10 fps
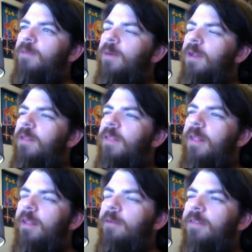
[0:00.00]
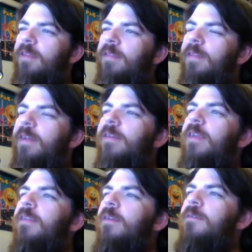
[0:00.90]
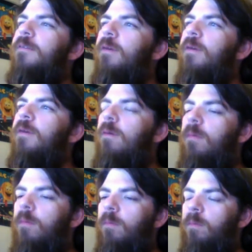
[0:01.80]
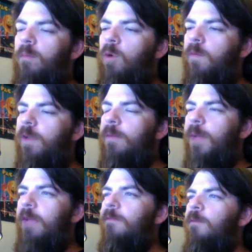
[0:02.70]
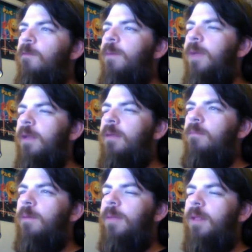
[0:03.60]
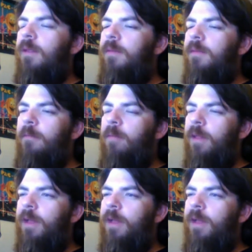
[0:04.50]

one of. There was a series of movies made for women that were like